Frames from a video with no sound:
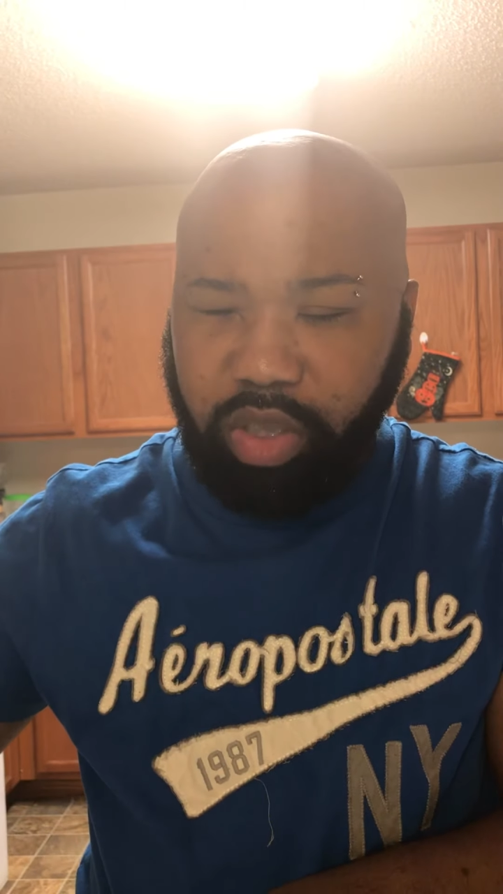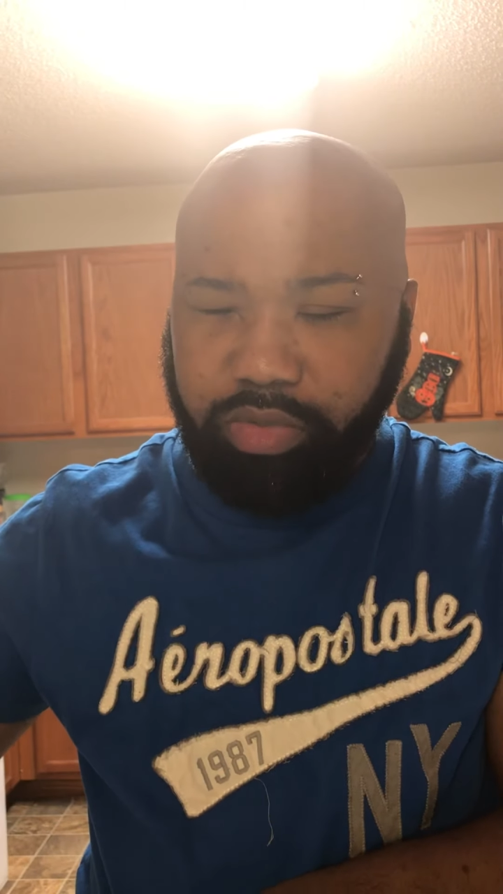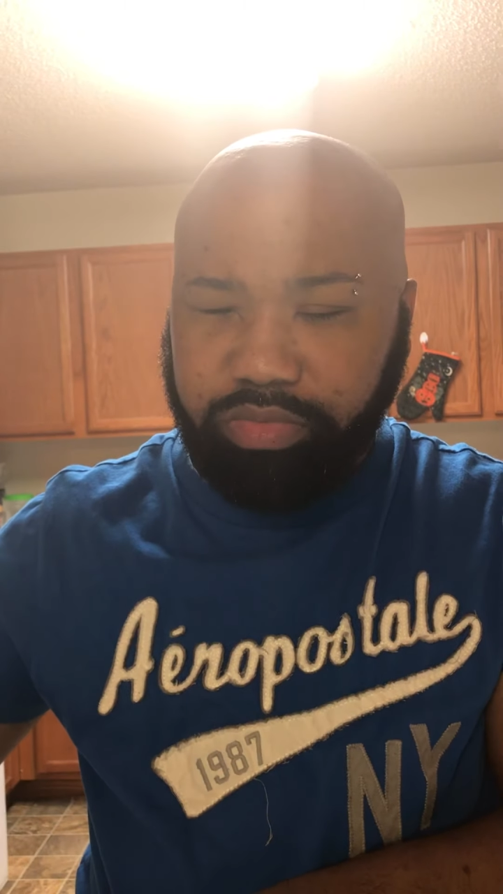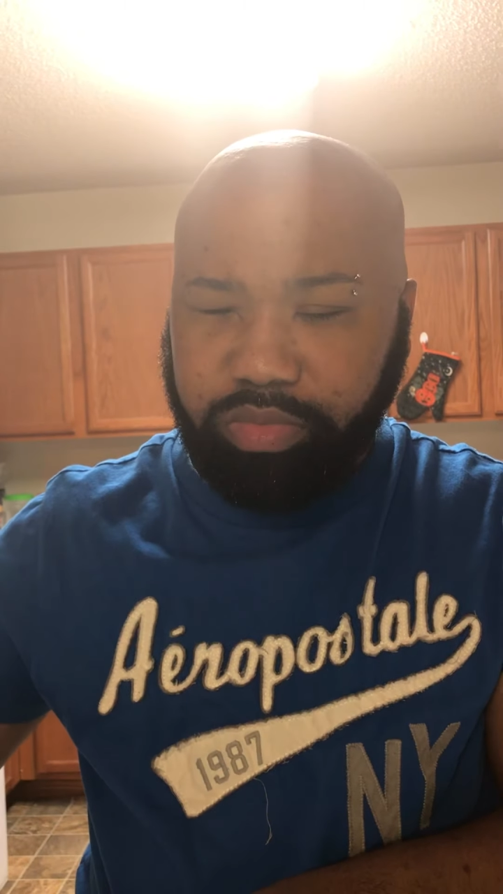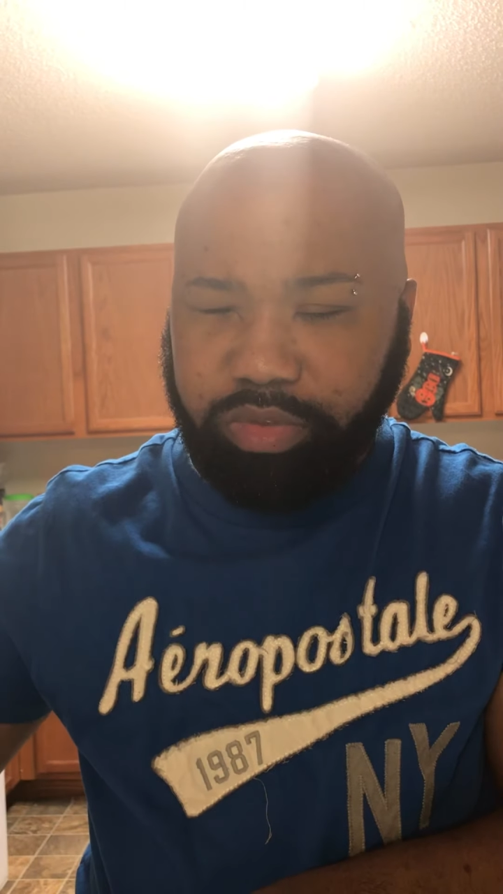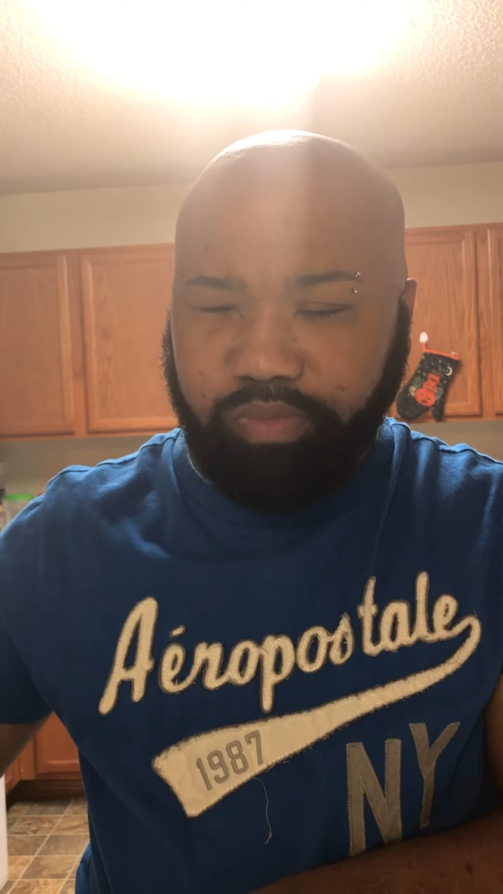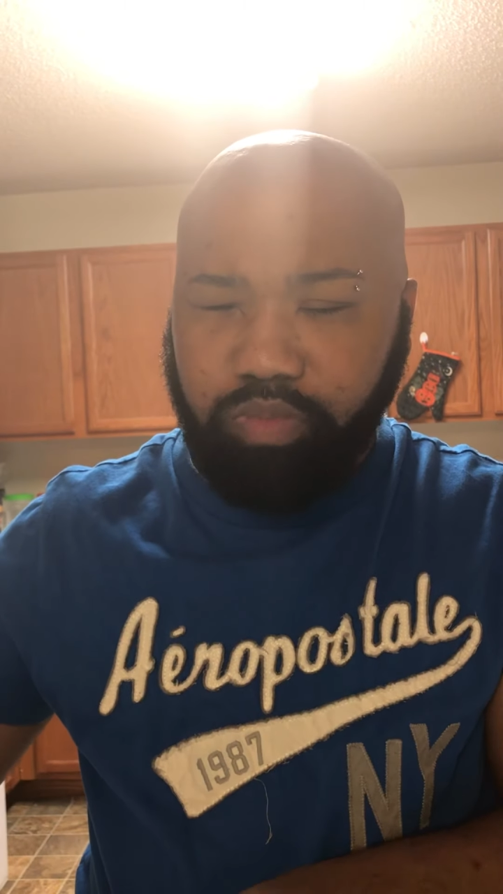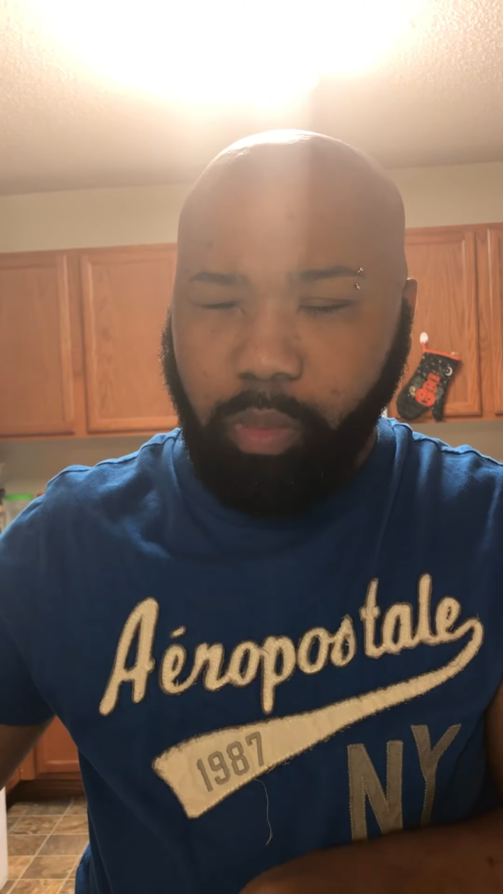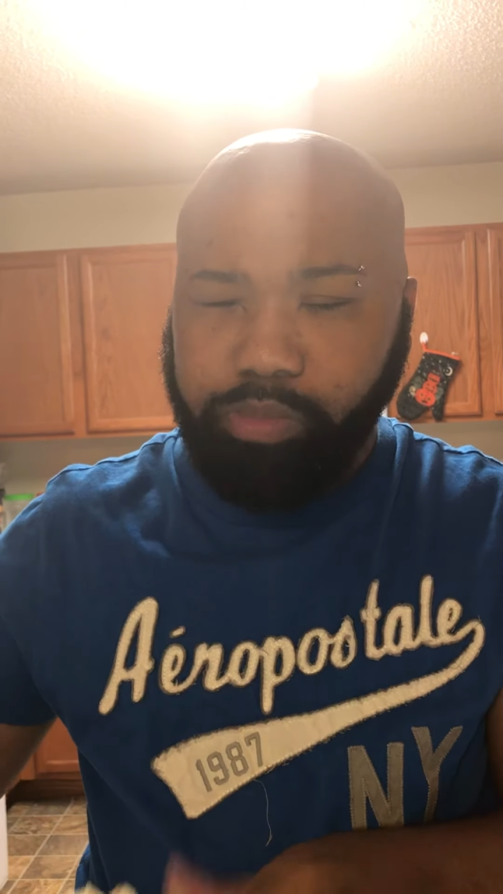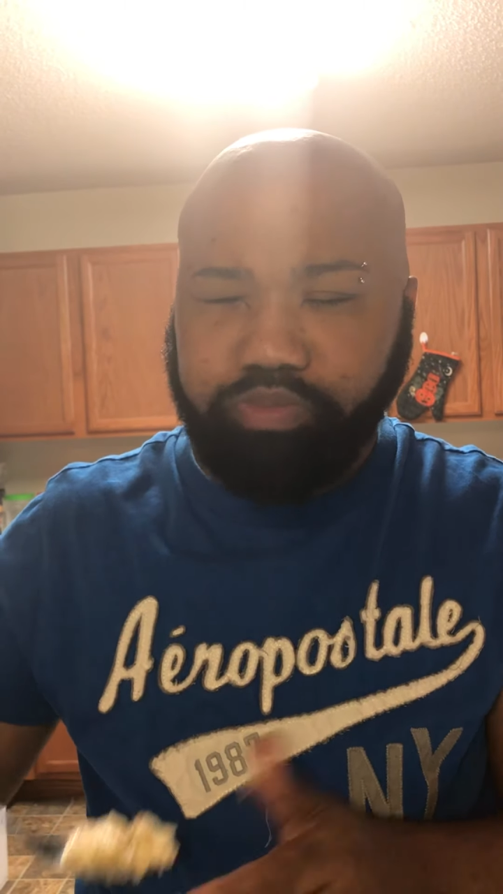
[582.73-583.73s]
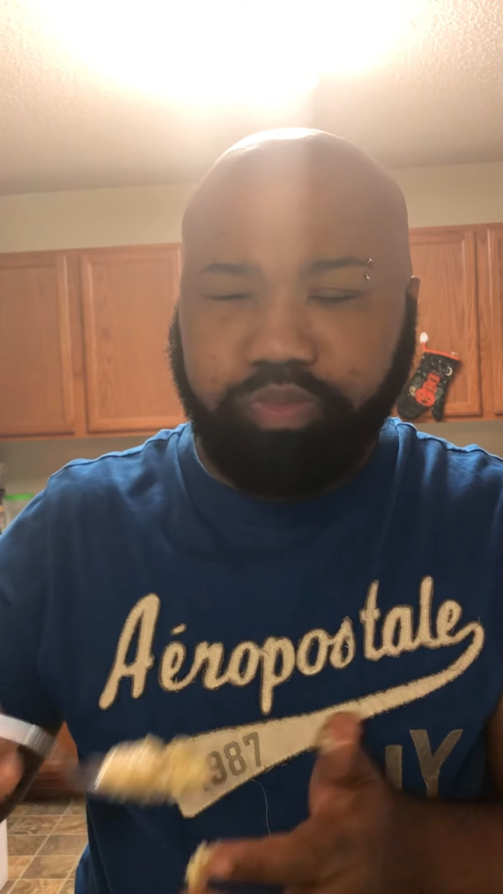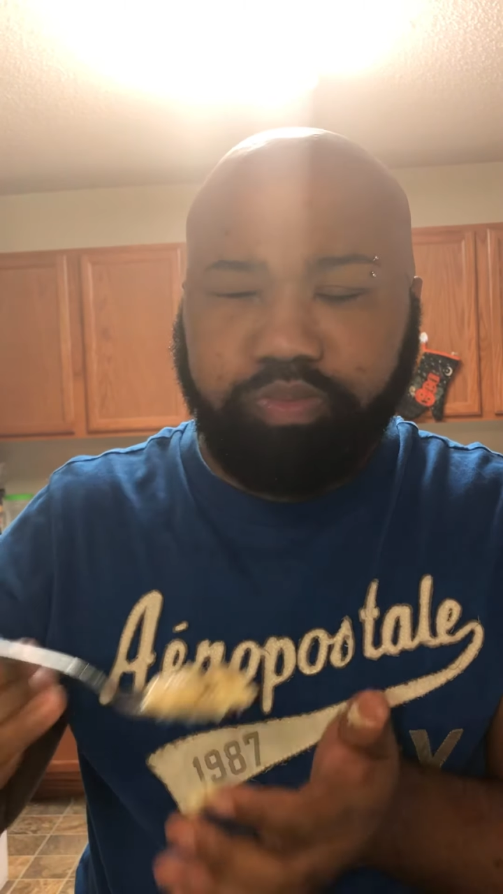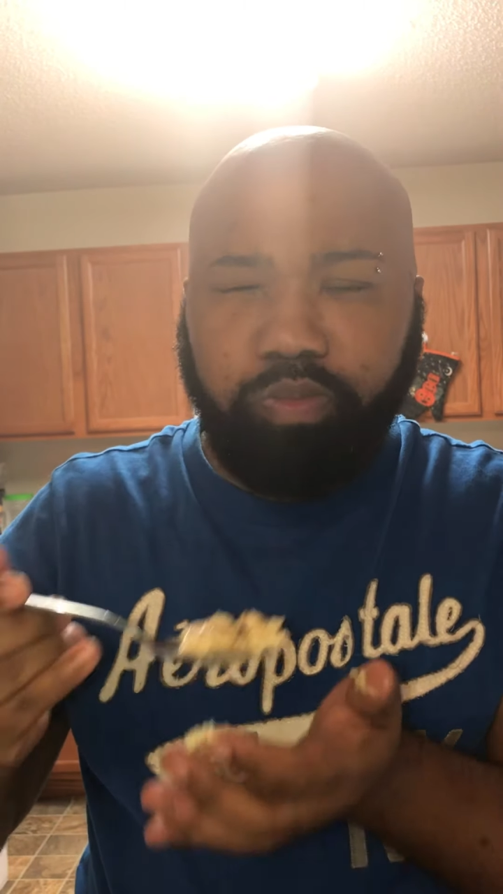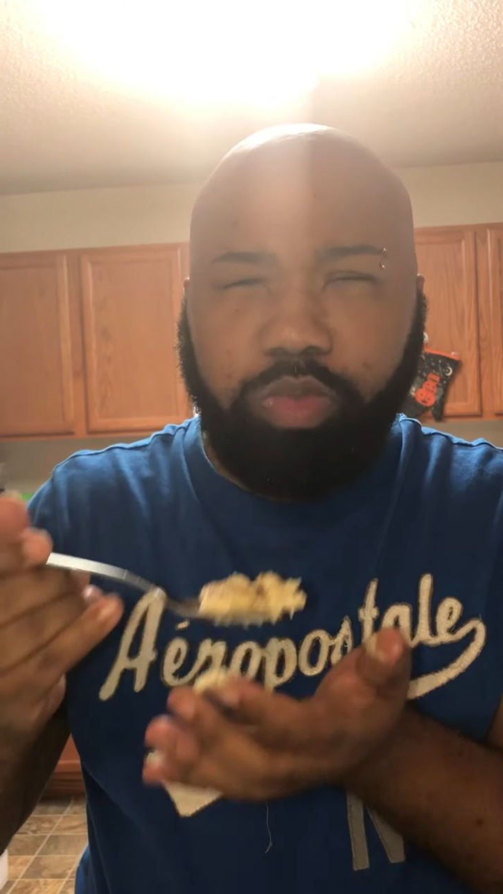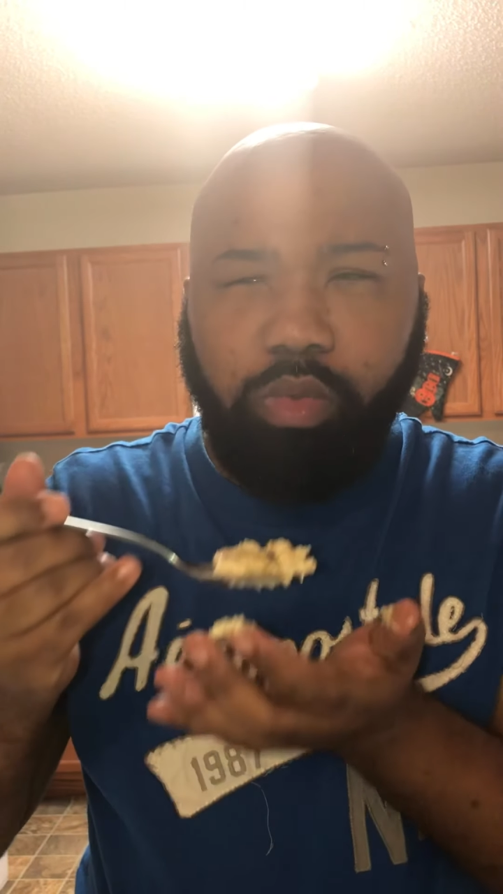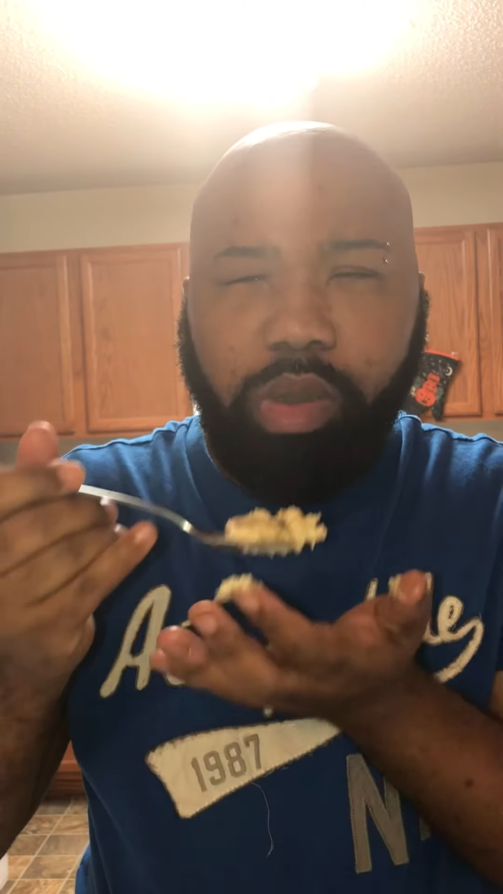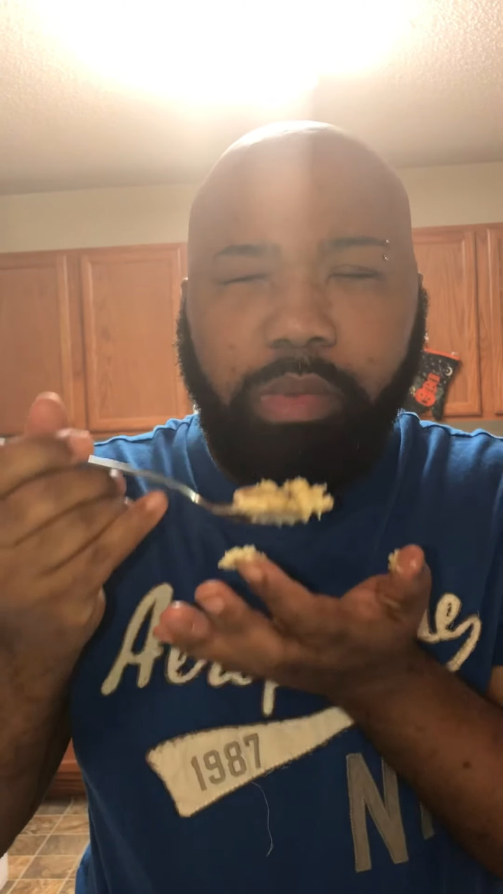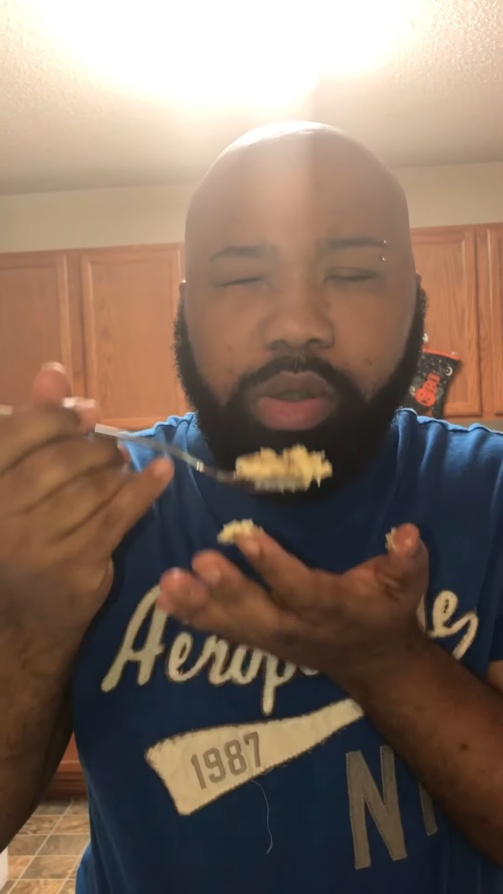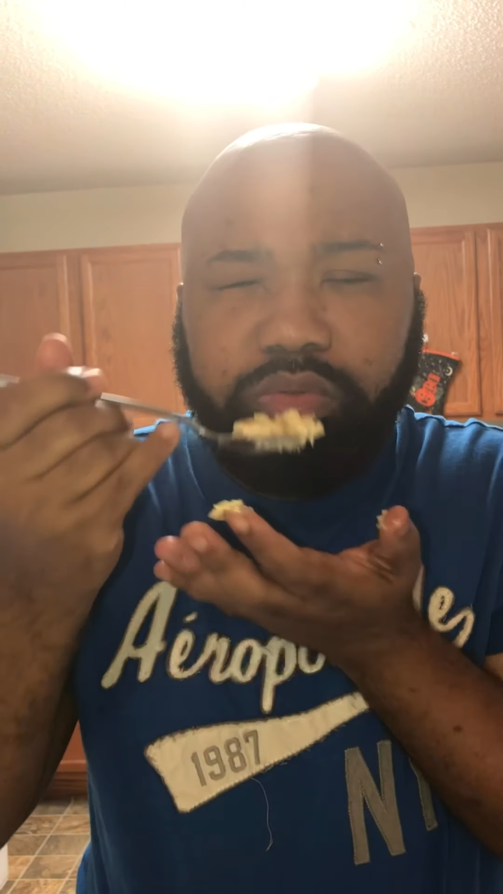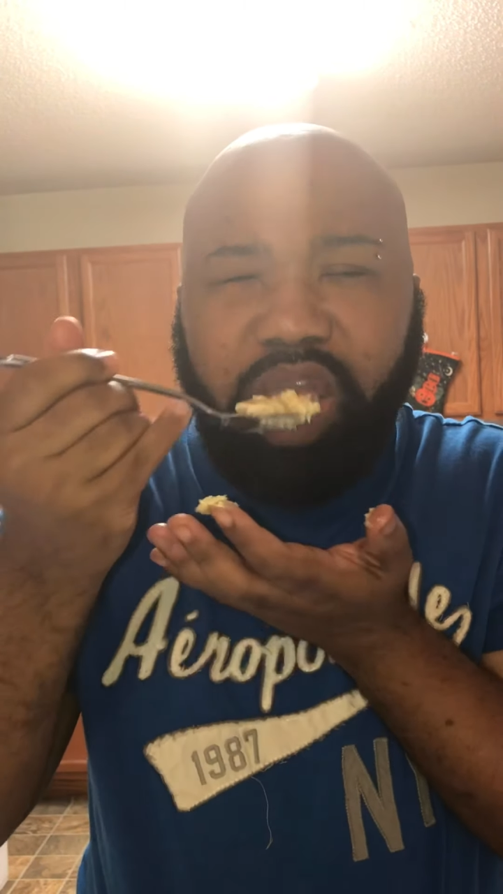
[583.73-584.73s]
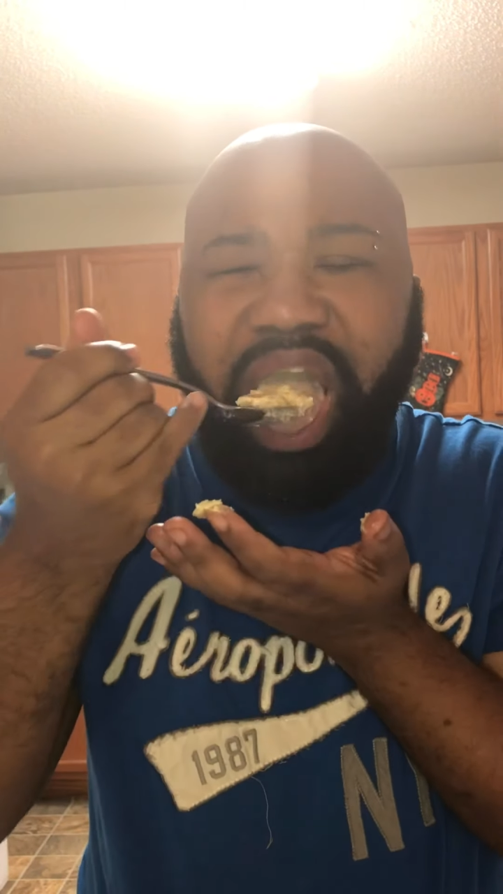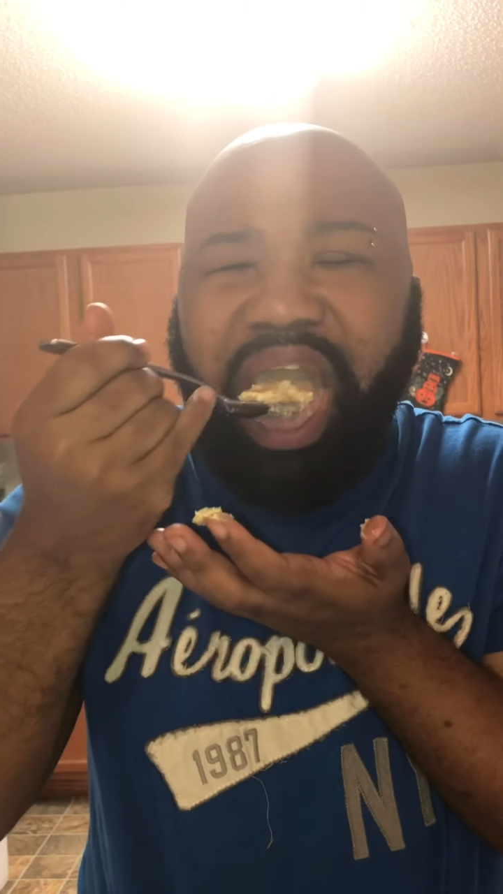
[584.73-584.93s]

know. One more.